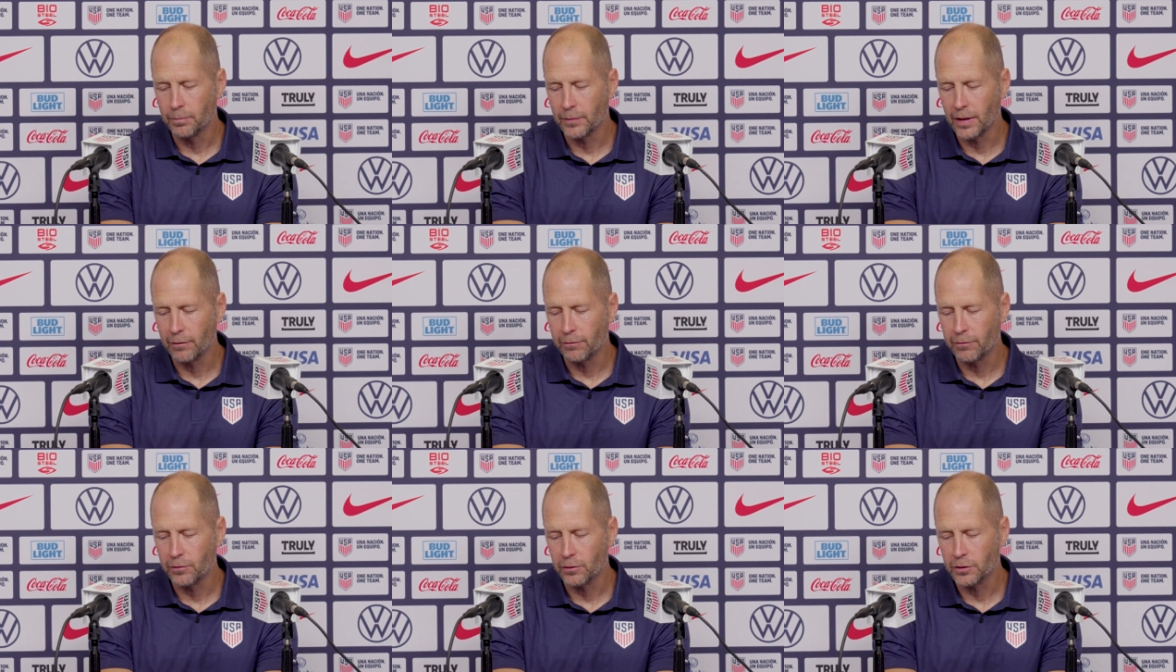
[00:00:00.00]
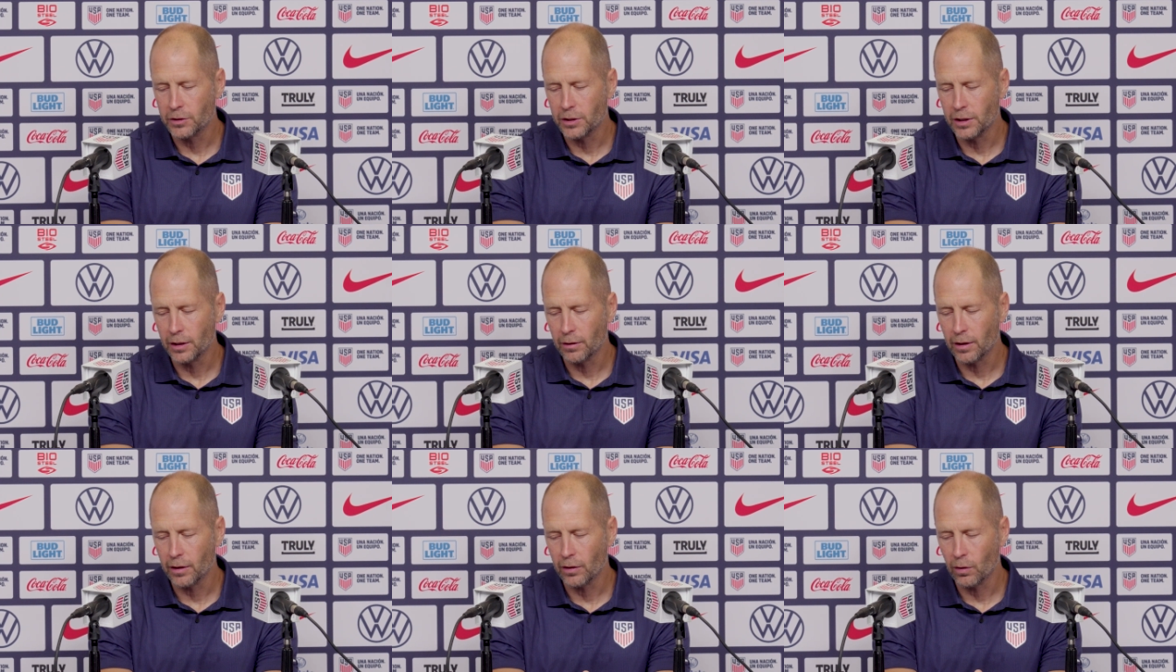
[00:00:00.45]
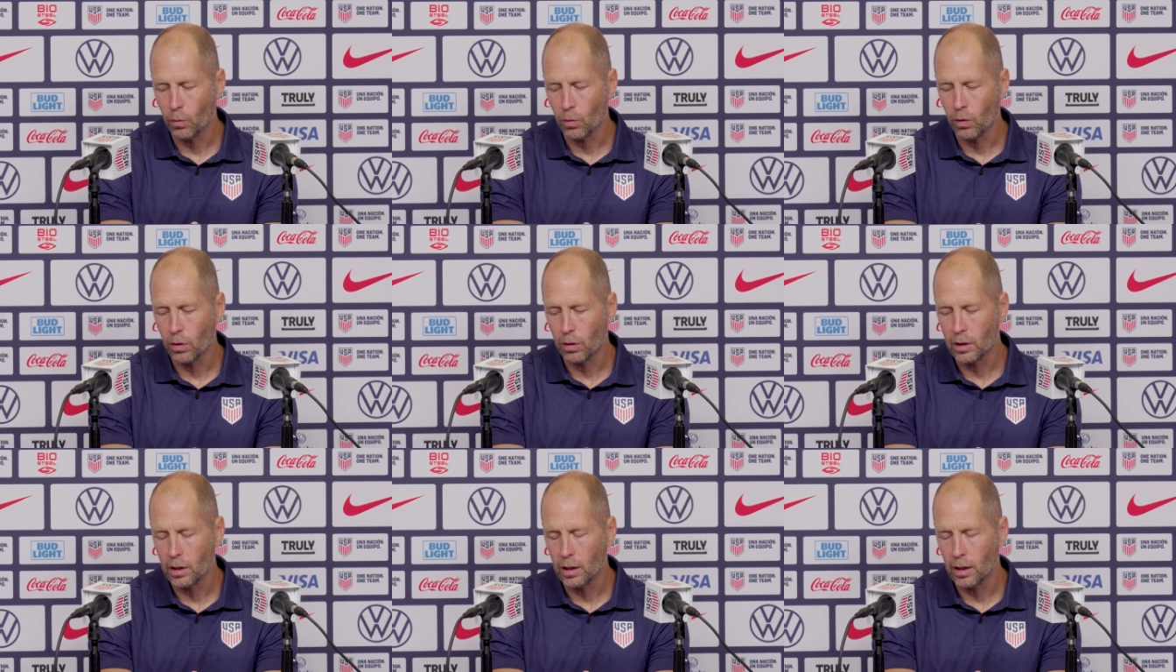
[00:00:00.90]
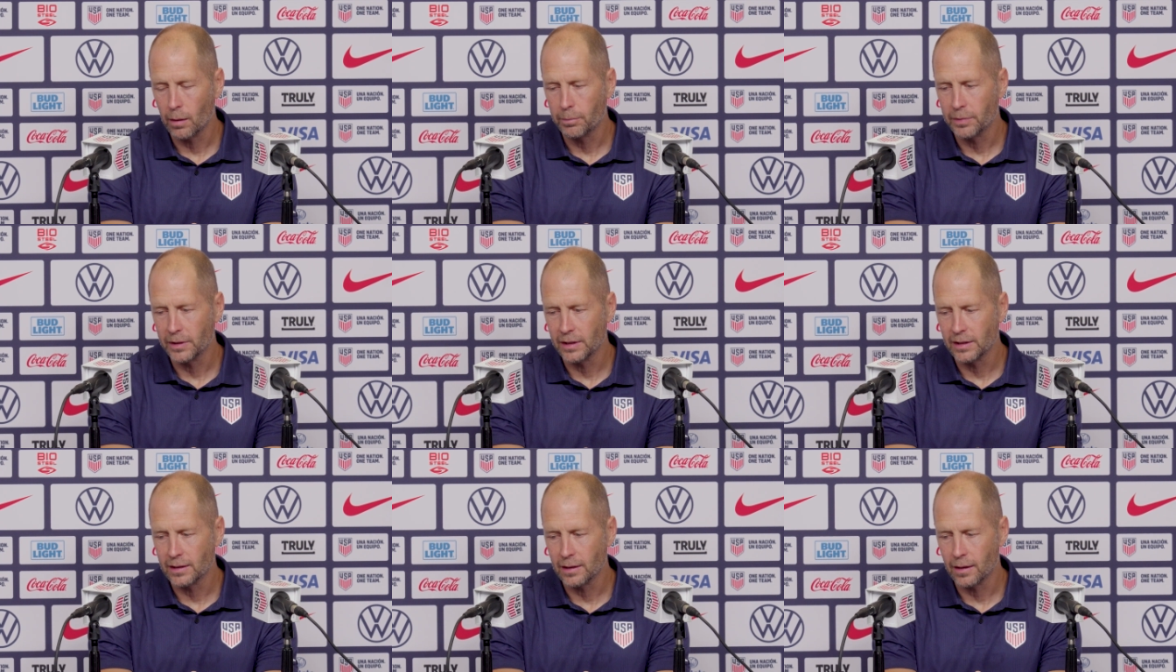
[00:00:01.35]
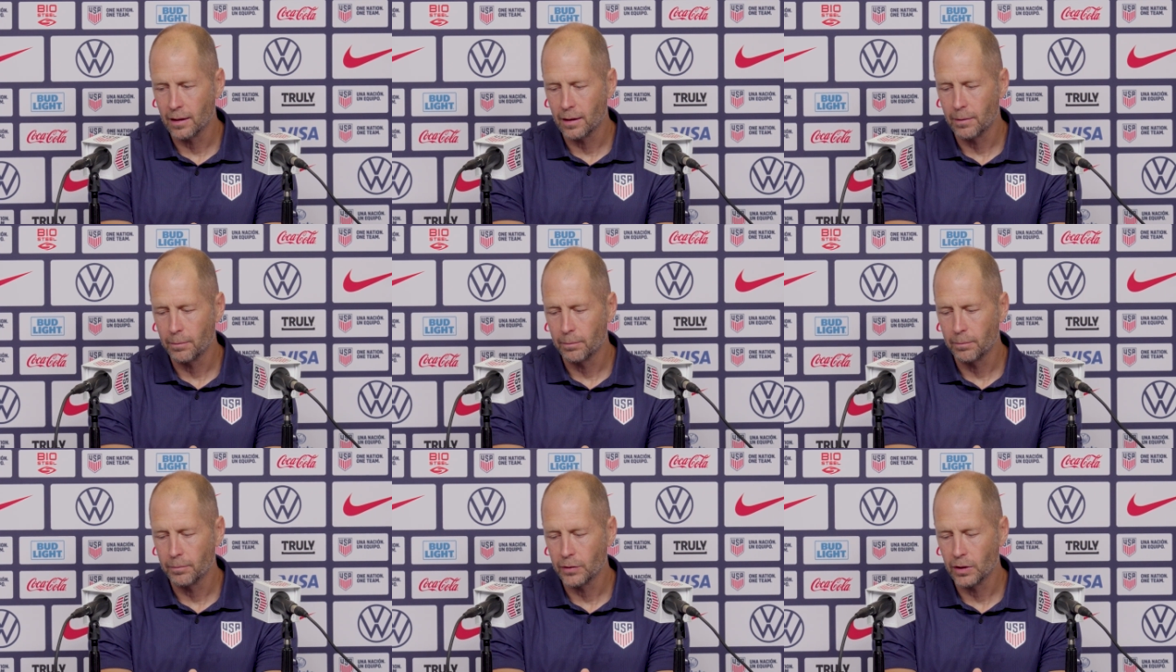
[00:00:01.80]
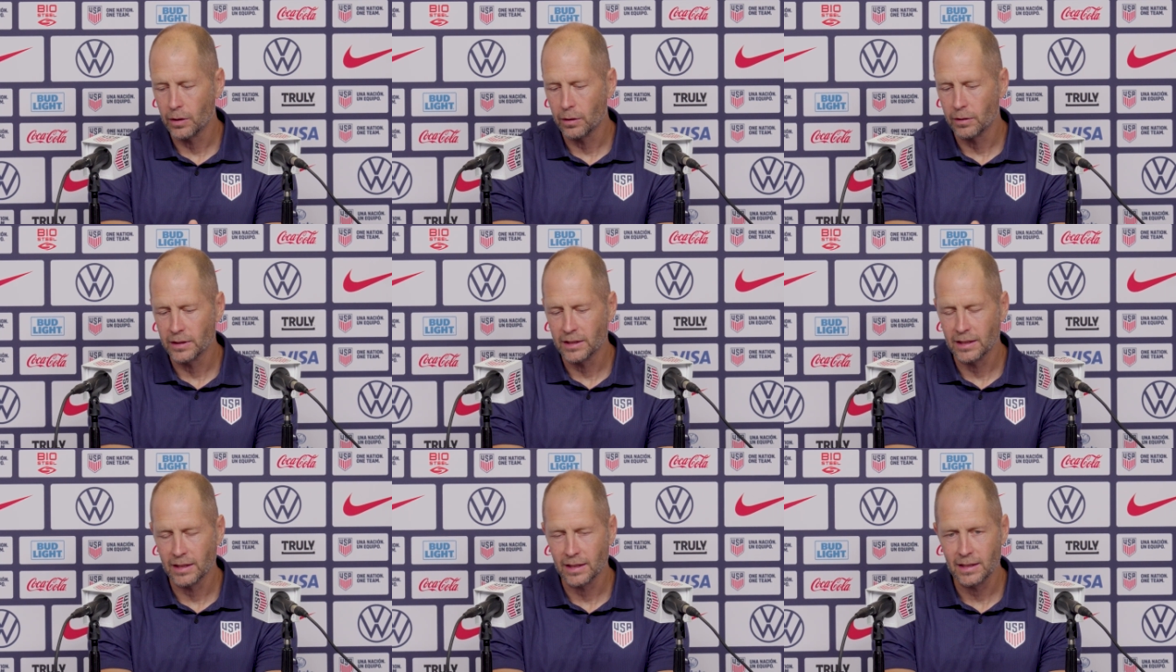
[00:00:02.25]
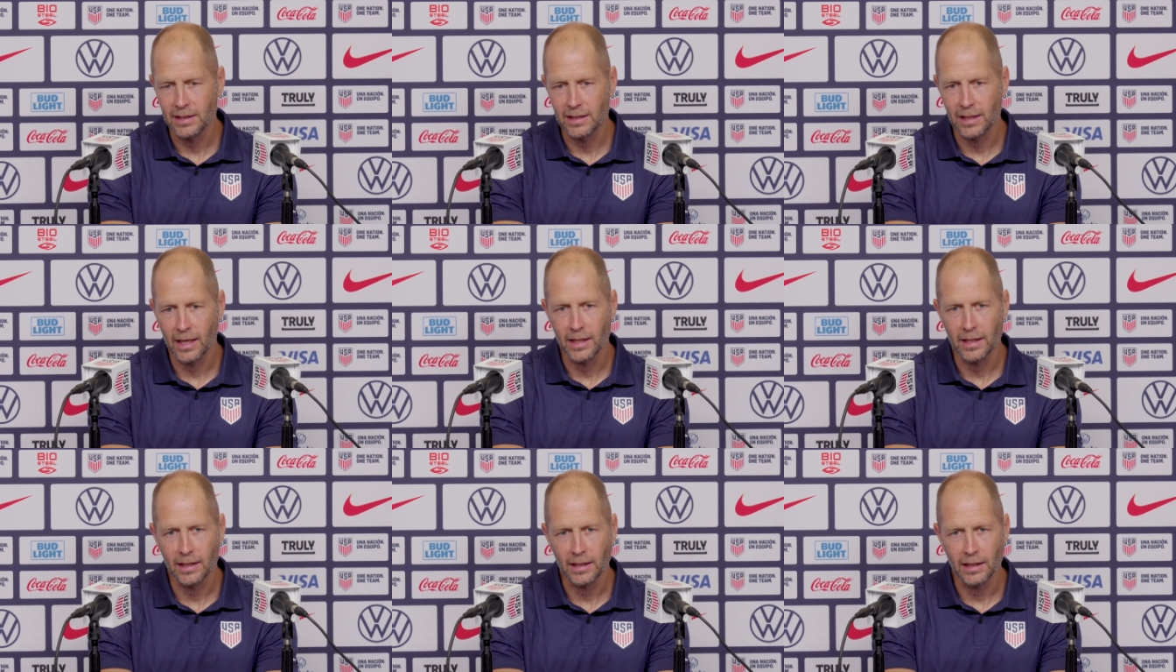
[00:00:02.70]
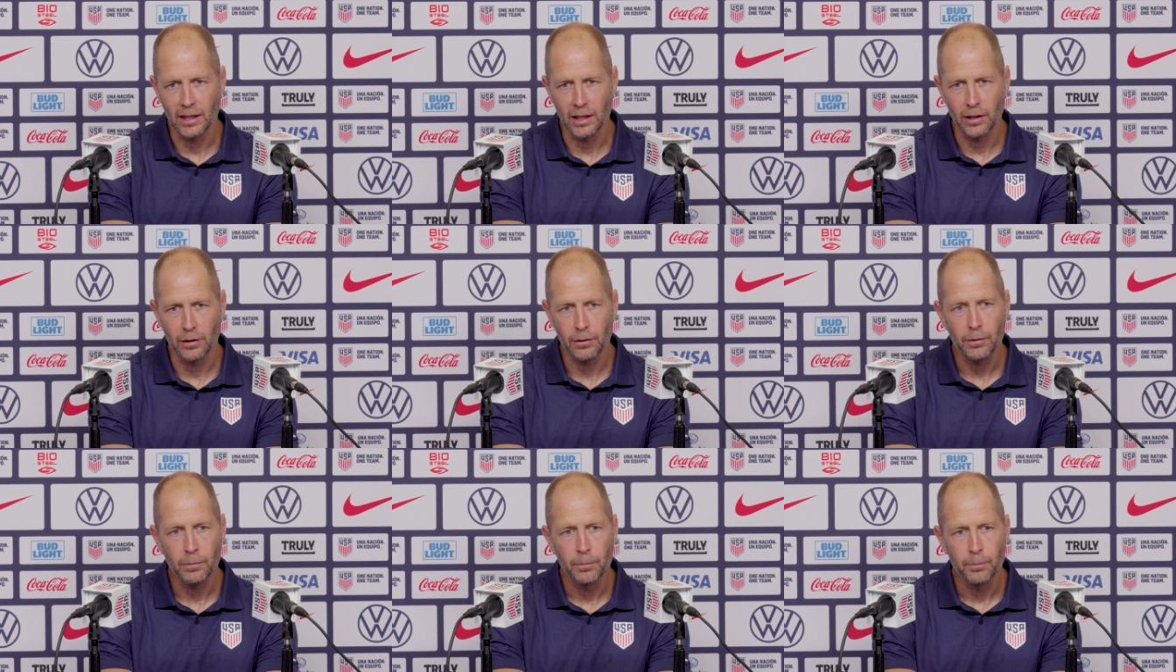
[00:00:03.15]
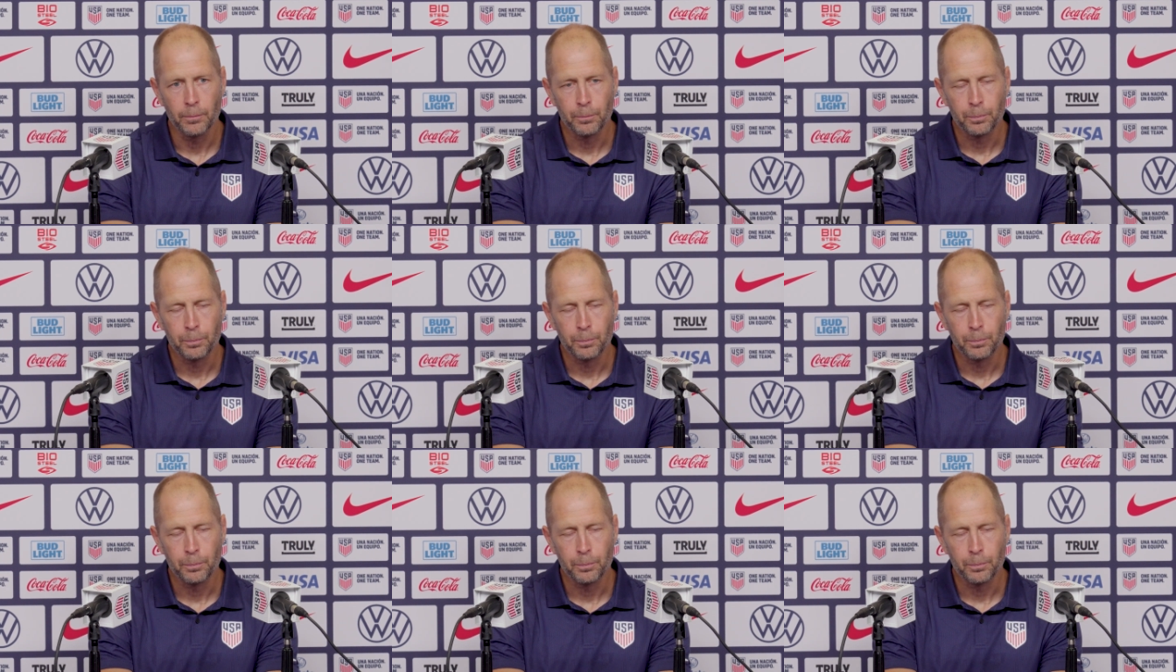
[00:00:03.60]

that first year of the World Cup is um, you know is an exciting year,